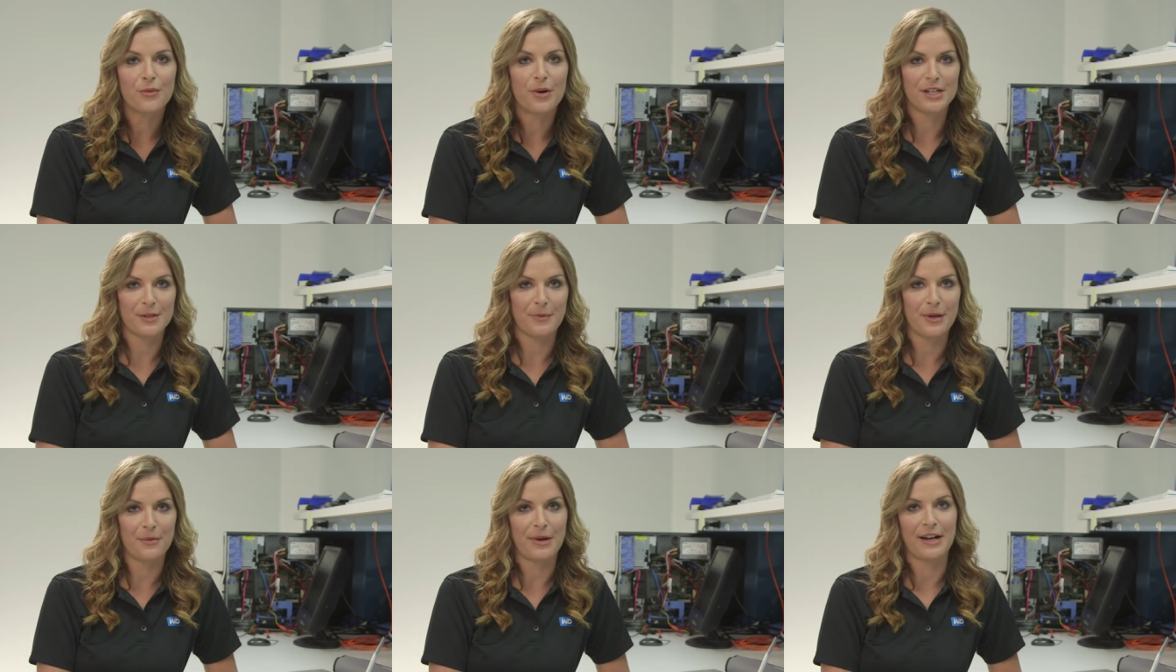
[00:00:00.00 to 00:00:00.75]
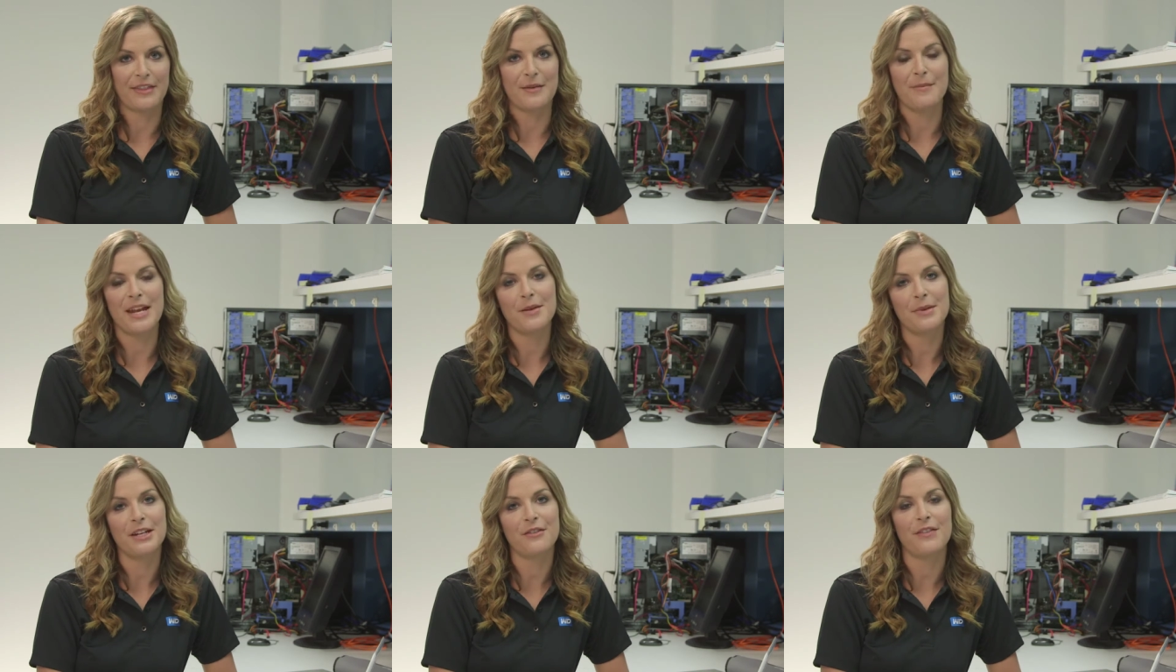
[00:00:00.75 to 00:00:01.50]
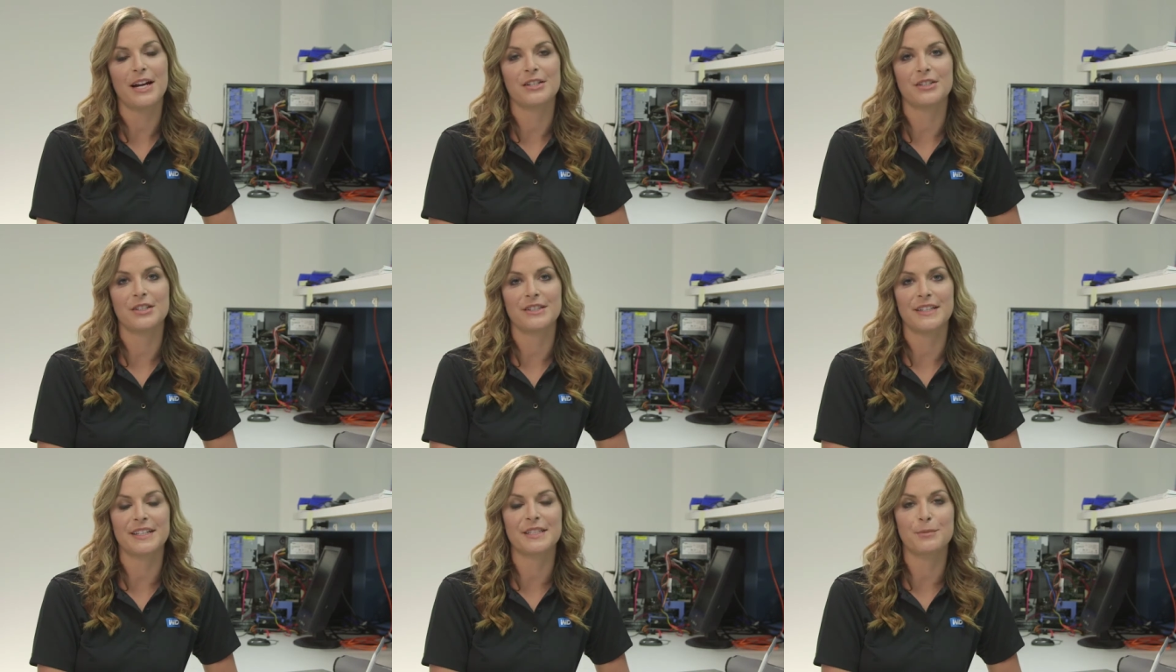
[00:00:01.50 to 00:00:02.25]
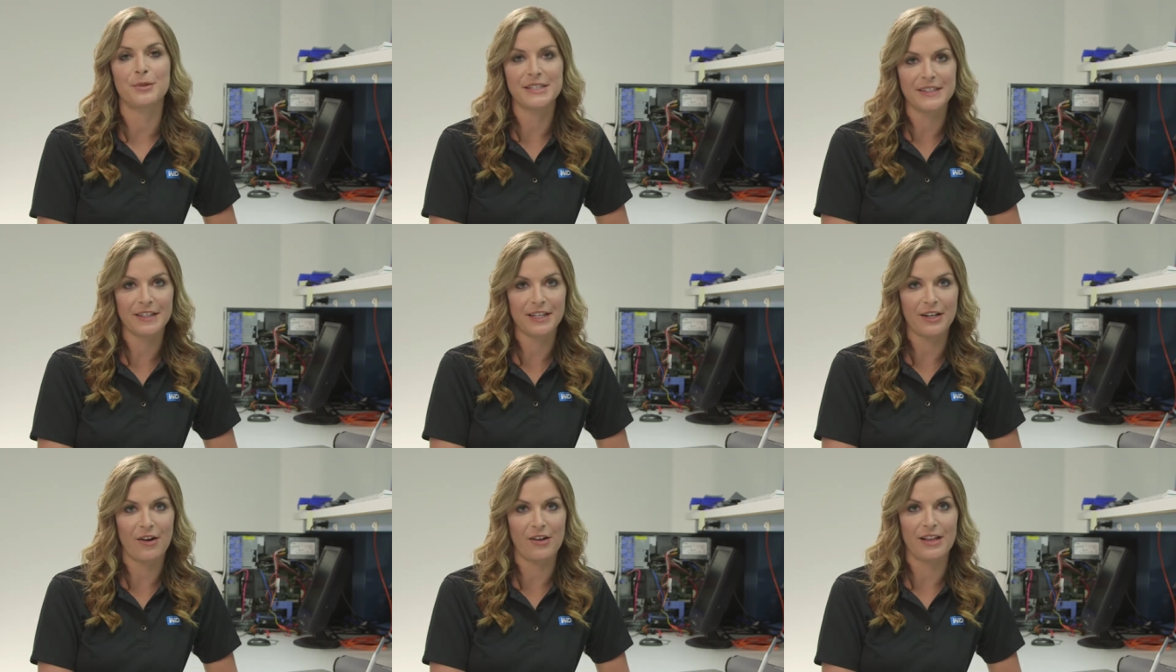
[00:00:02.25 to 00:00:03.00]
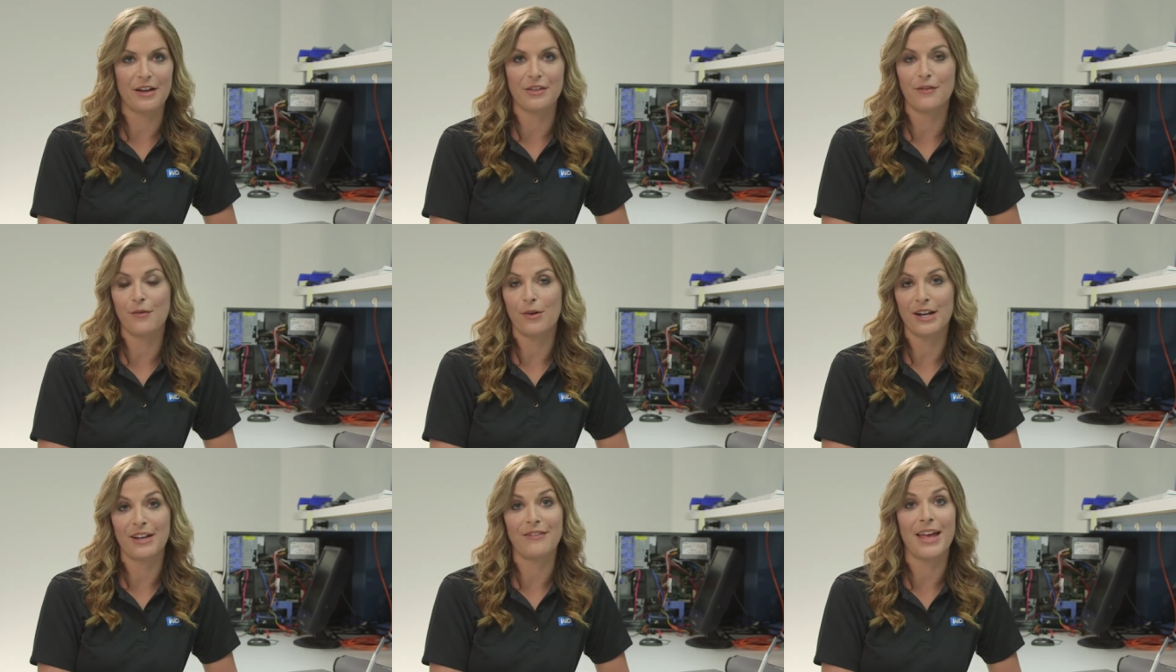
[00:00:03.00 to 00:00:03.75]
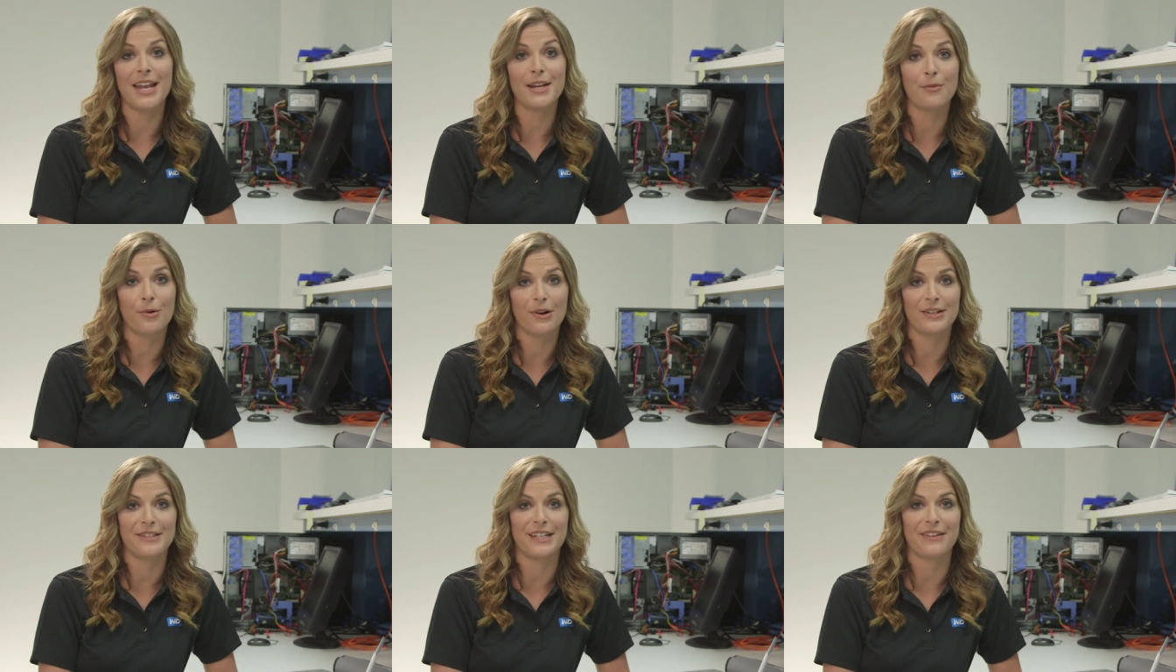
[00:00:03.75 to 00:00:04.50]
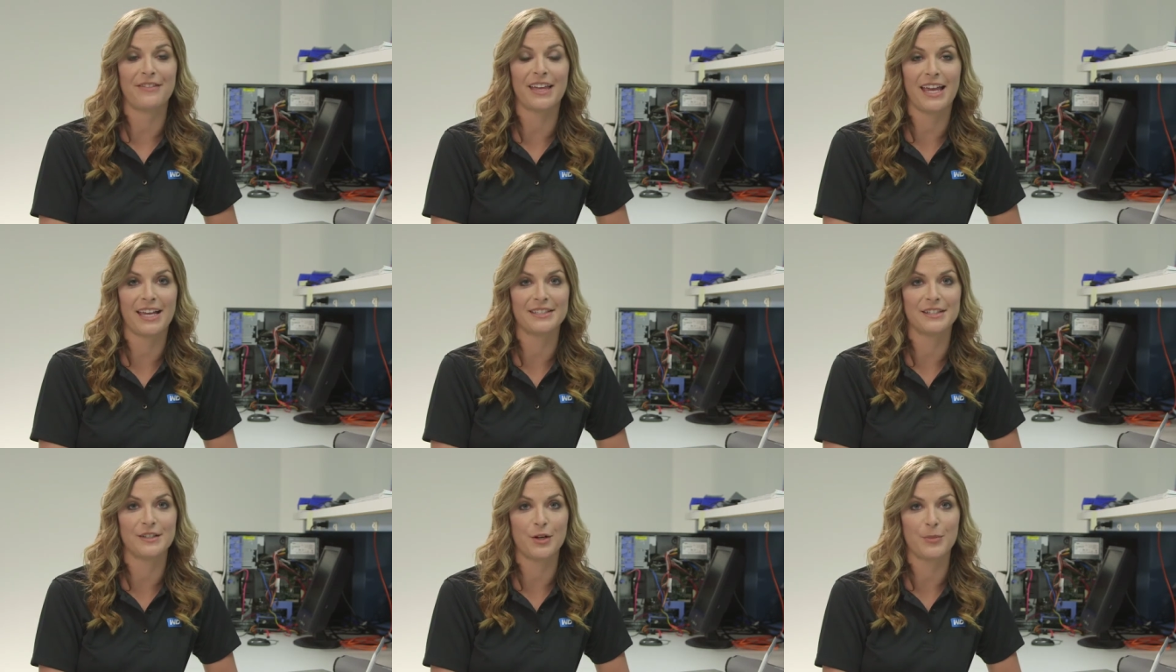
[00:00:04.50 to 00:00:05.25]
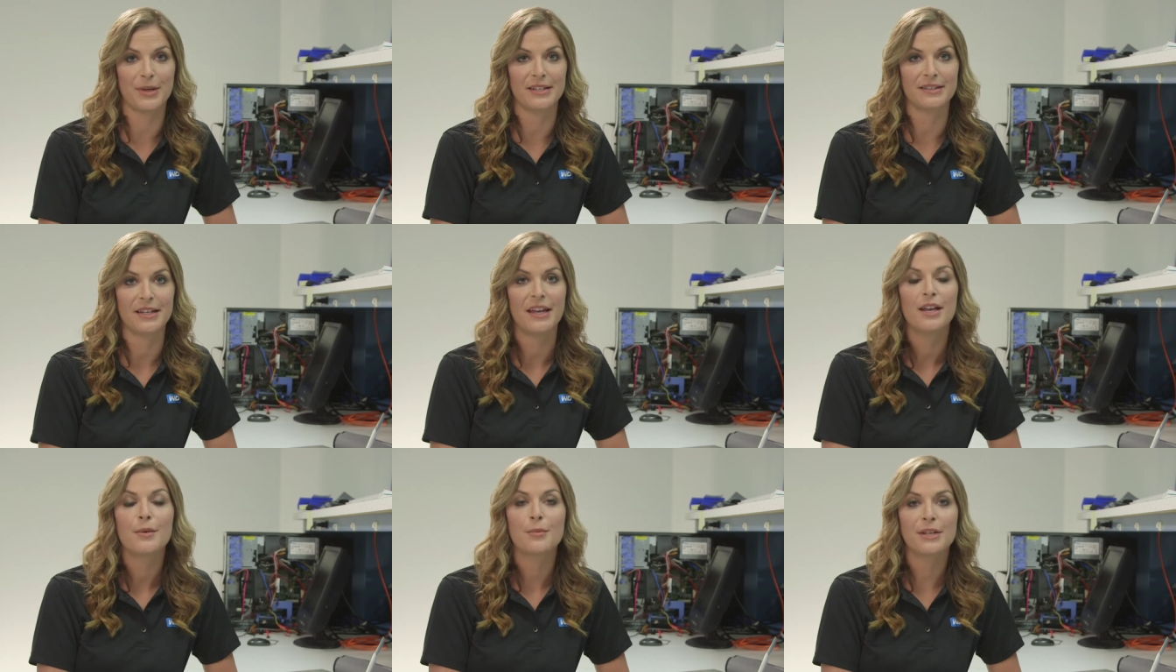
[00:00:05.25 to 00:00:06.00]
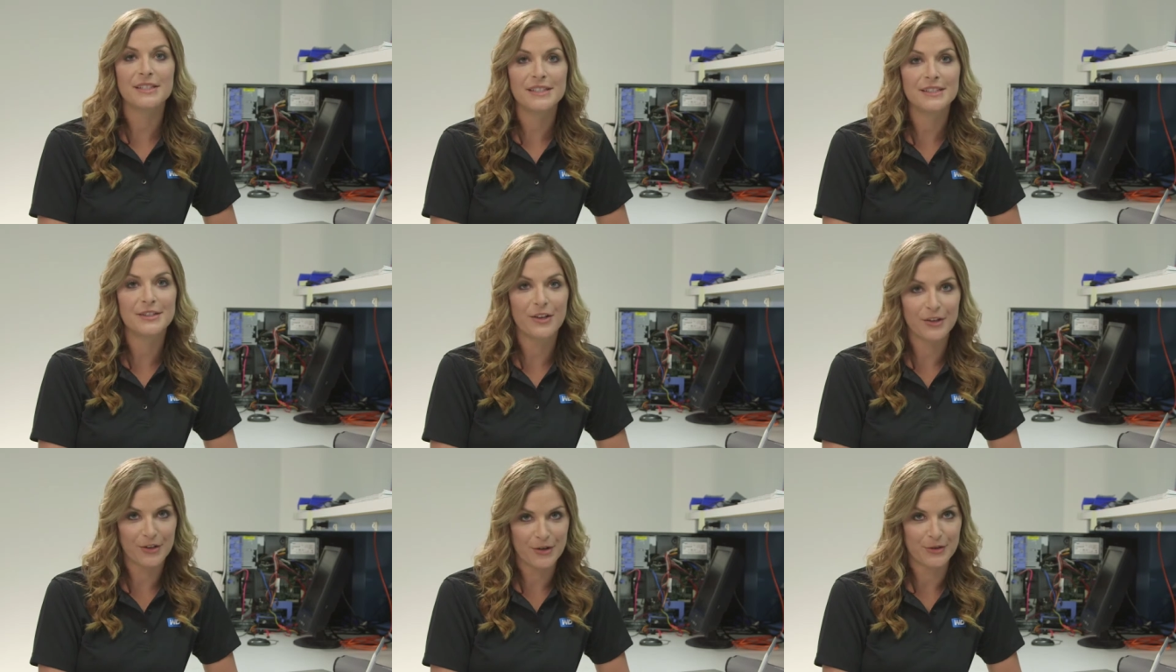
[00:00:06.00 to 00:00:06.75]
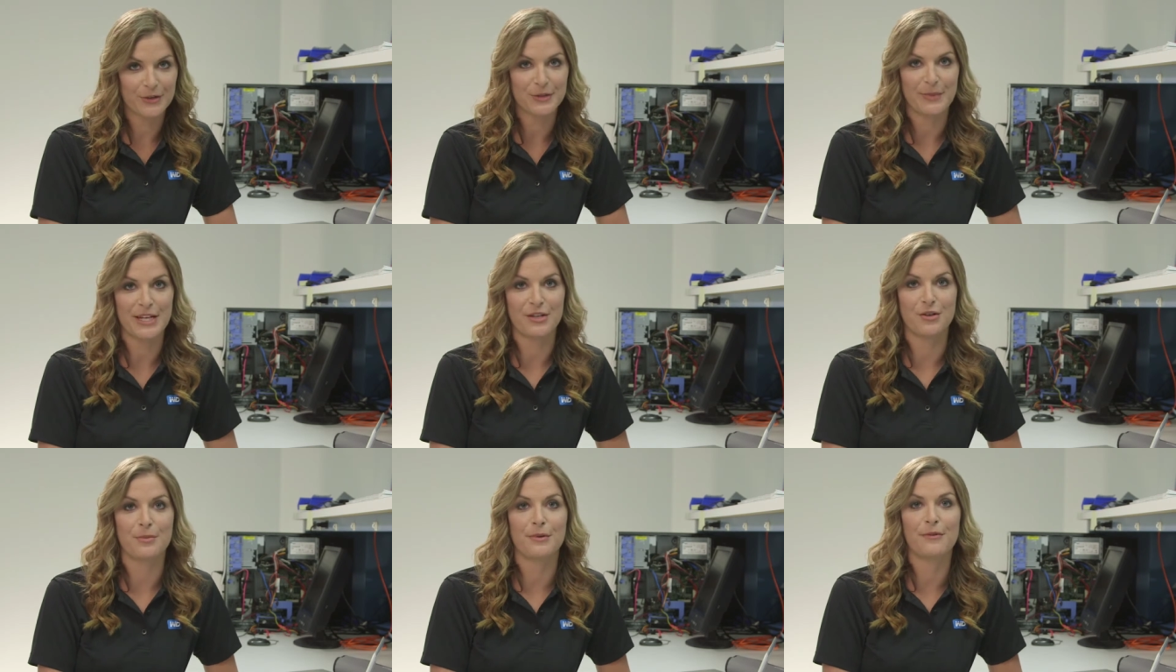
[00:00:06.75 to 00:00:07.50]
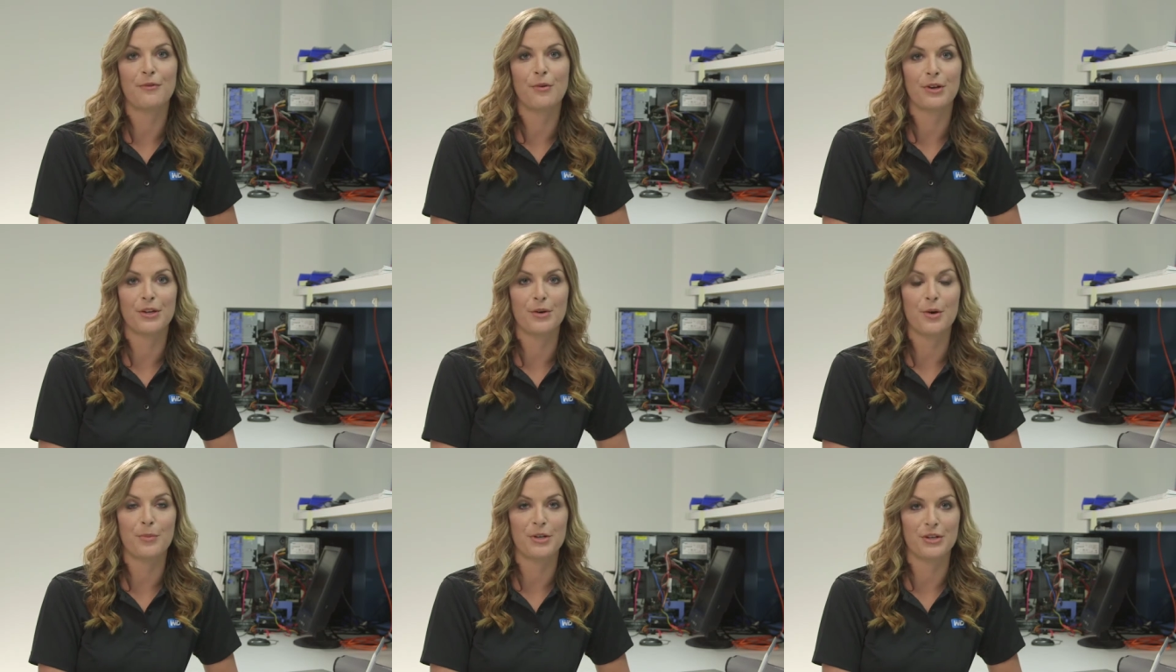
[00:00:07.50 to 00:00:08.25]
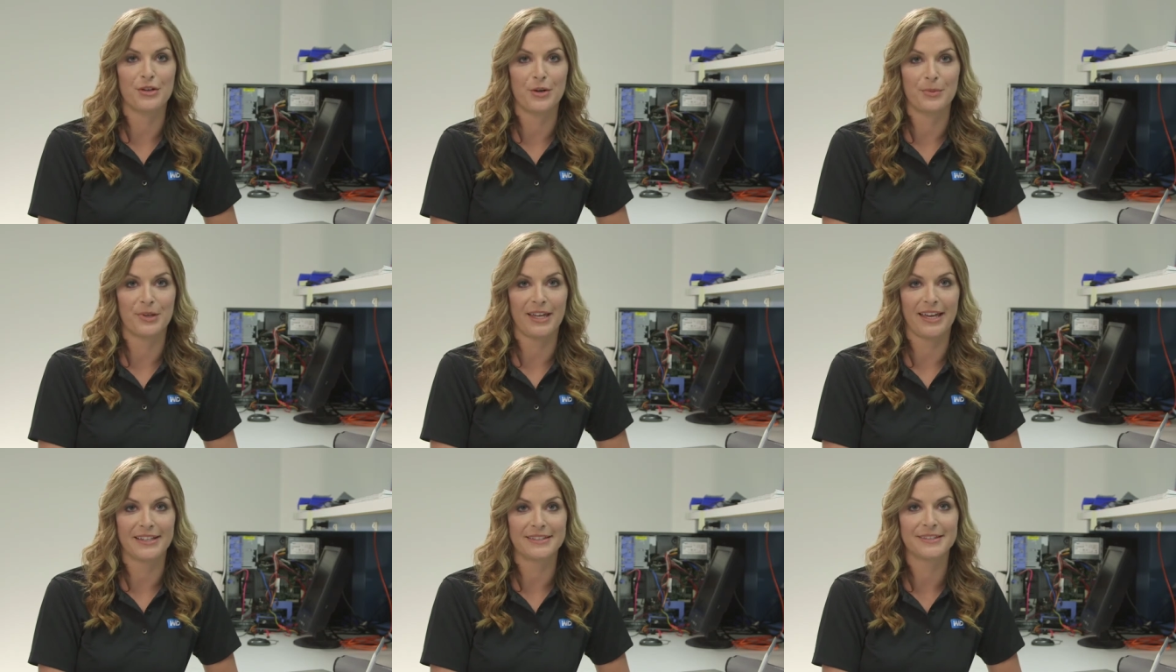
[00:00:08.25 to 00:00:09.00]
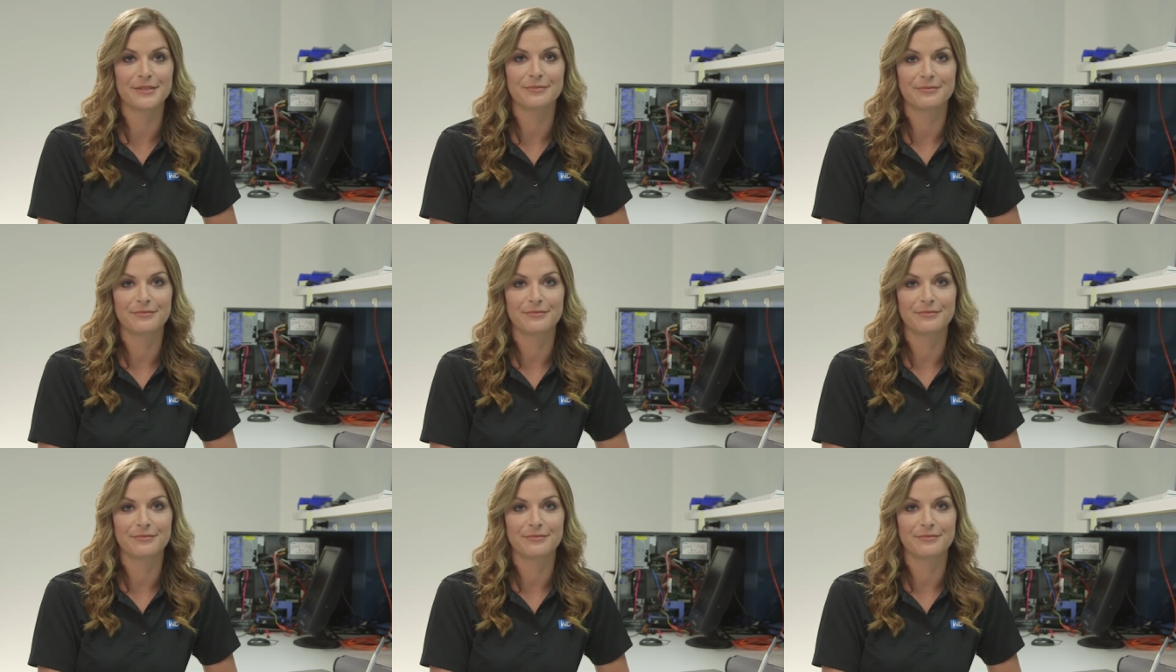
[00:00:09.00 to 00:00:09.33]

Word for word: want to be aware that many manufacturers explicitly call out the voiding of any warranty if the case is opened. Please consult your owner's manual before you open your notebook case.